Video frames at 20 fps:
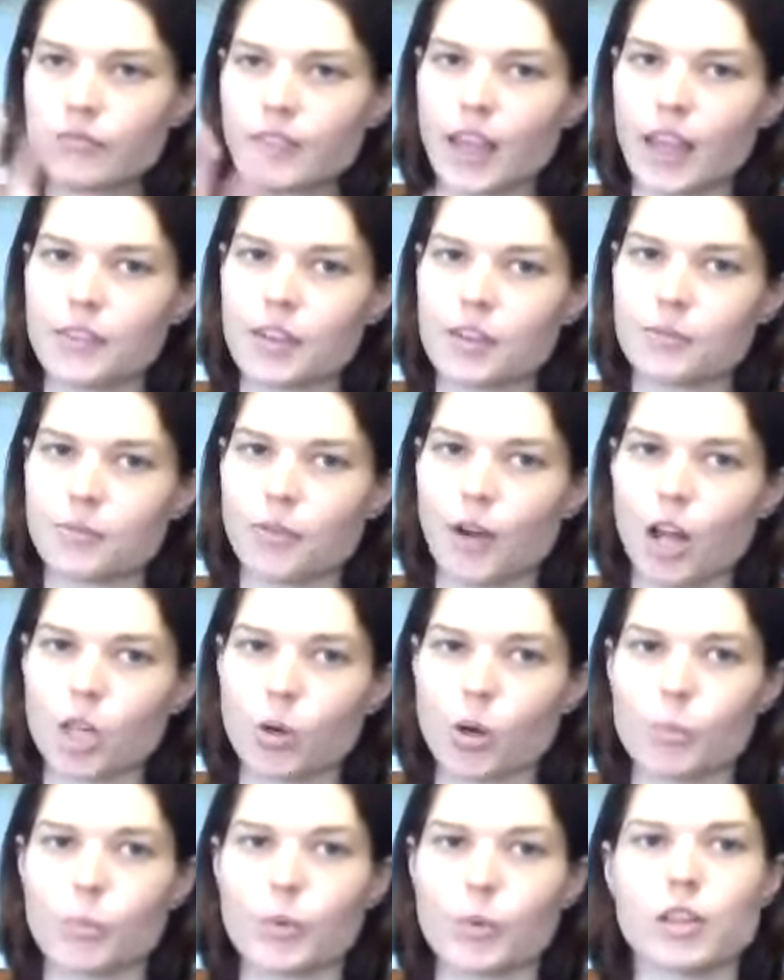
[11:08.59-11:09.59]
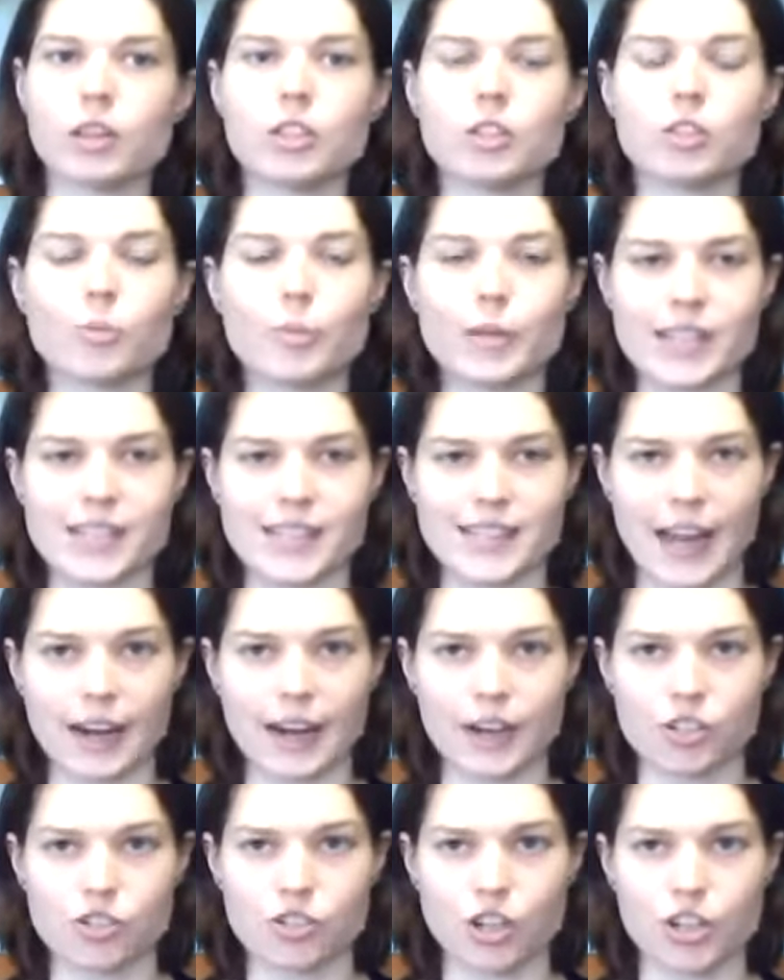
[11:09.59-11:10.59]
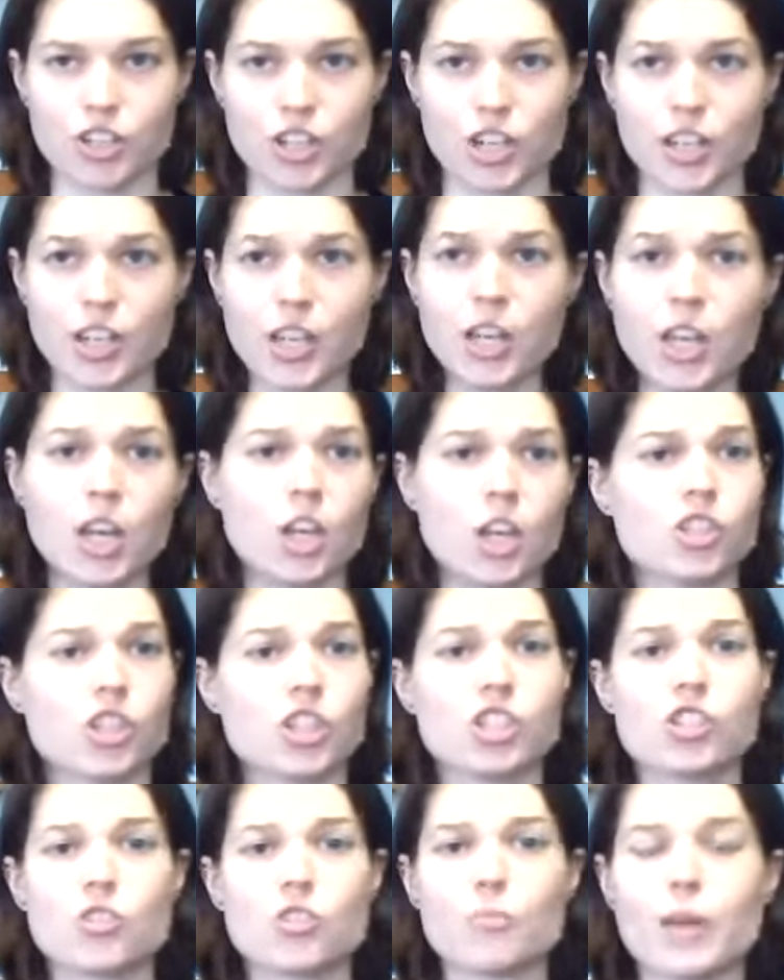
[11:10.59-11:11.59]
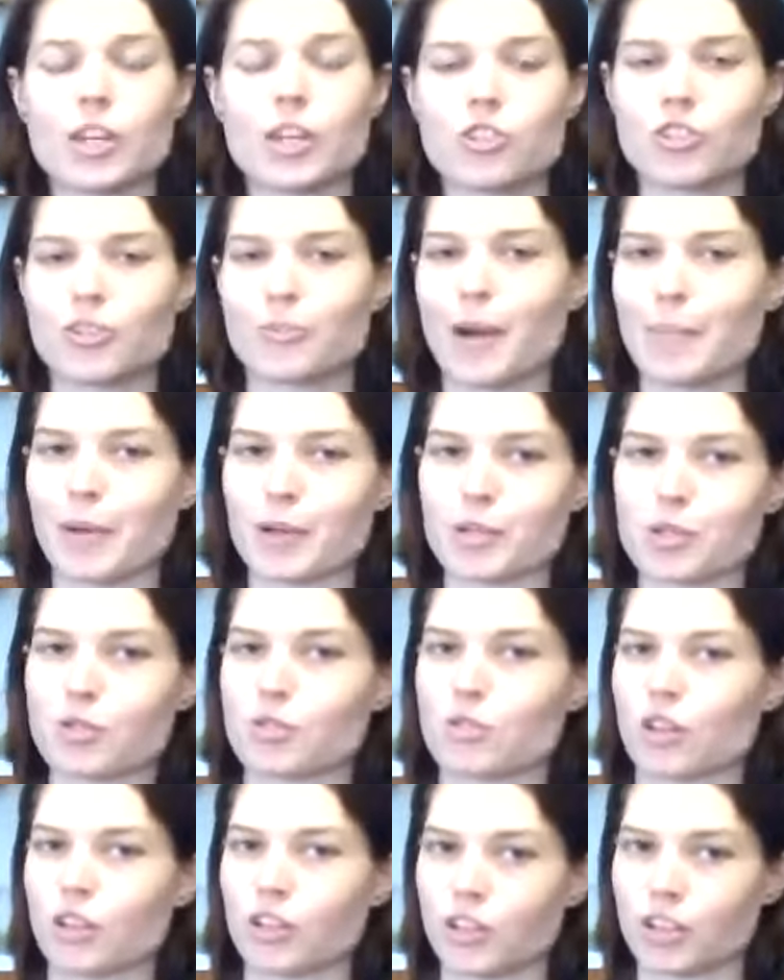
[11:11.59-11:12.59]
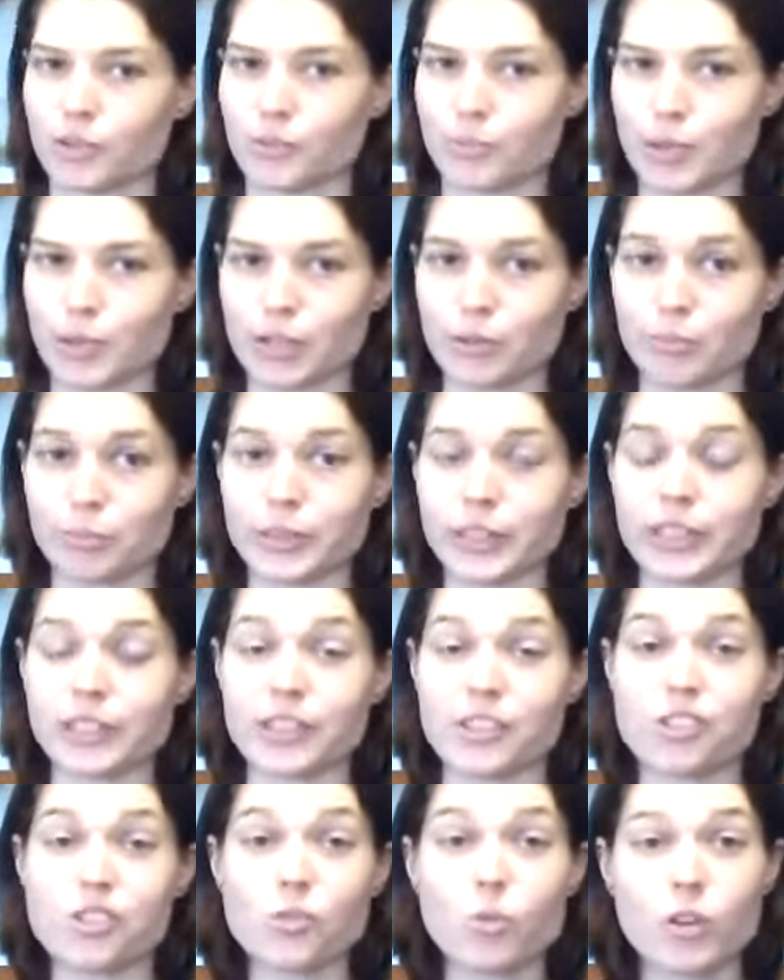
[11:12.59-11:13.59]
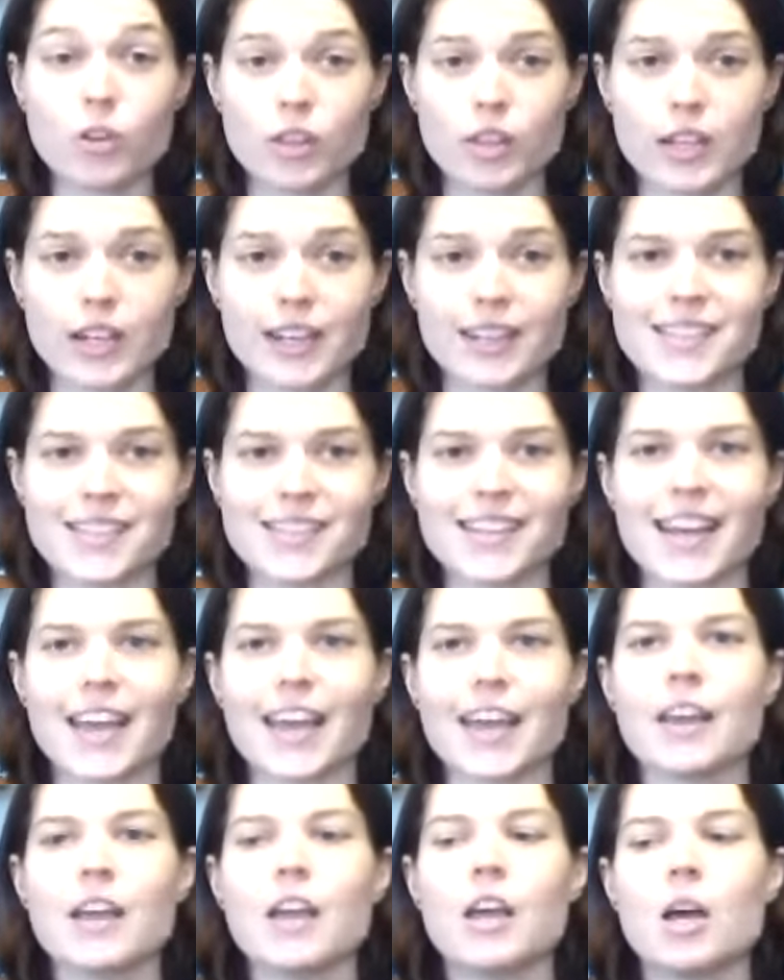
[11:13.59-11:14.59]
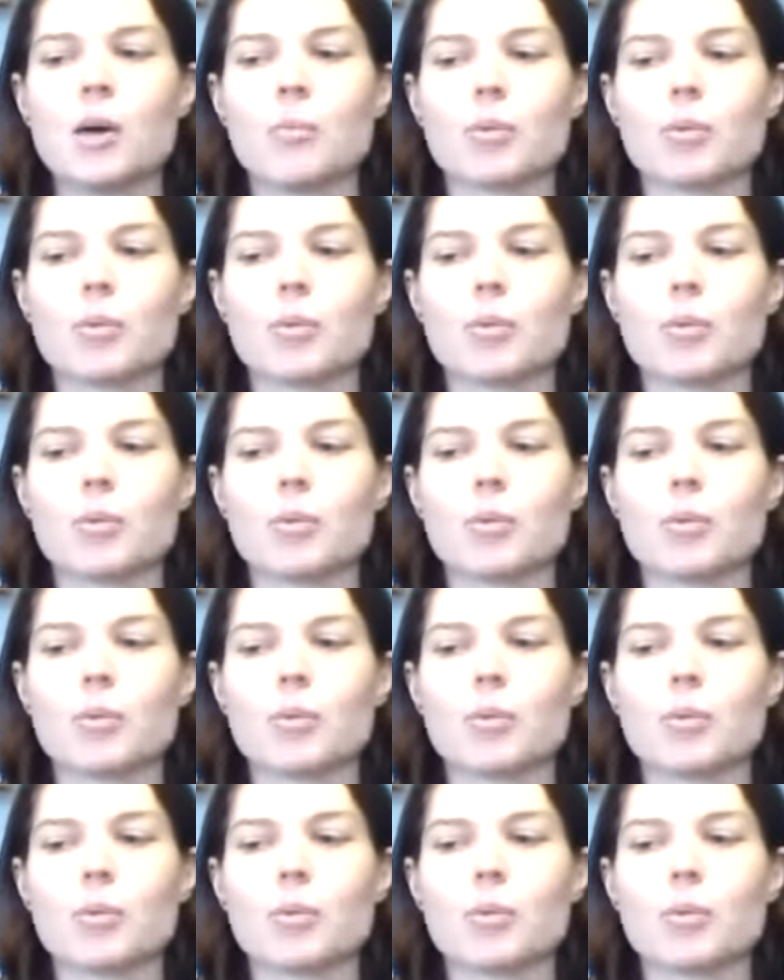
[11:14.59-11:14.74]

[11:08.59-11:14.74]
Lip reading: and then follow up with a little bit of static stretching just to make sure my muscles aren't going to be completely sore the next day,